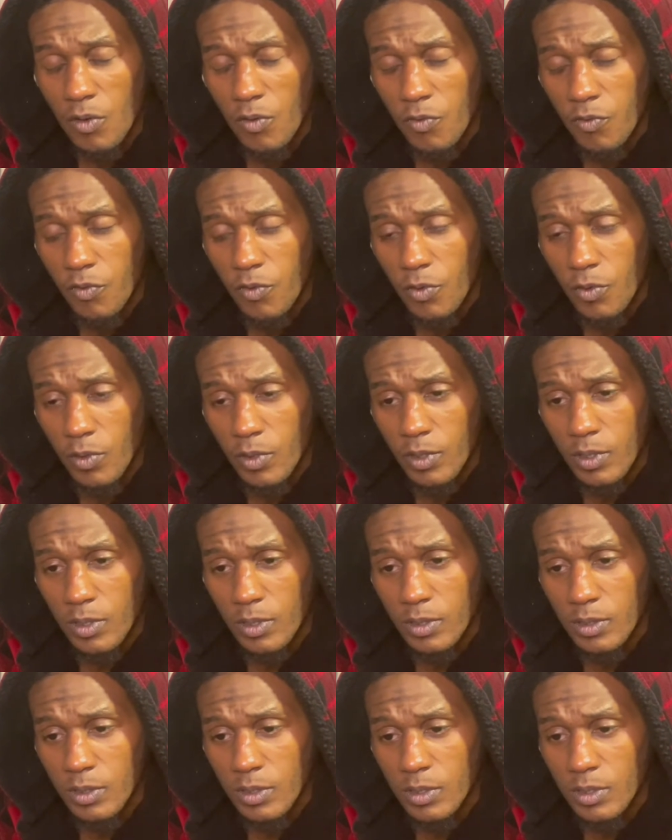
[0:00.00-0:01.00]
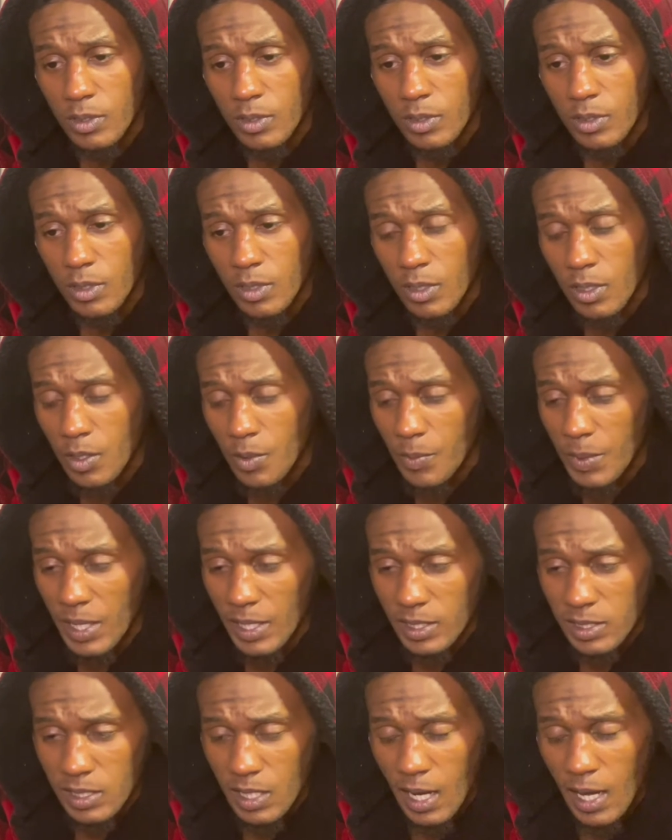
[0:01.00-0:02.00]
for
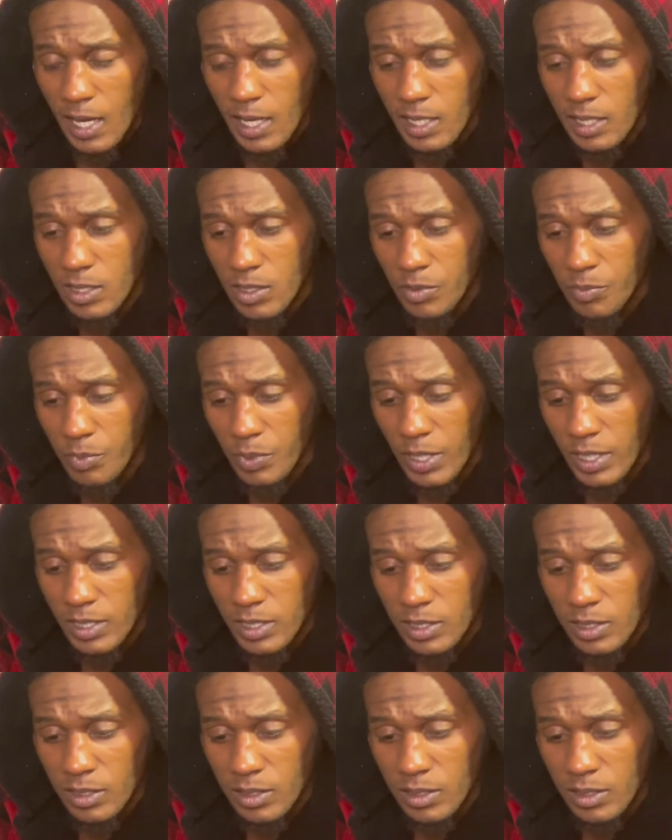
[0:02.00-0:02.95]
anxiety and depression.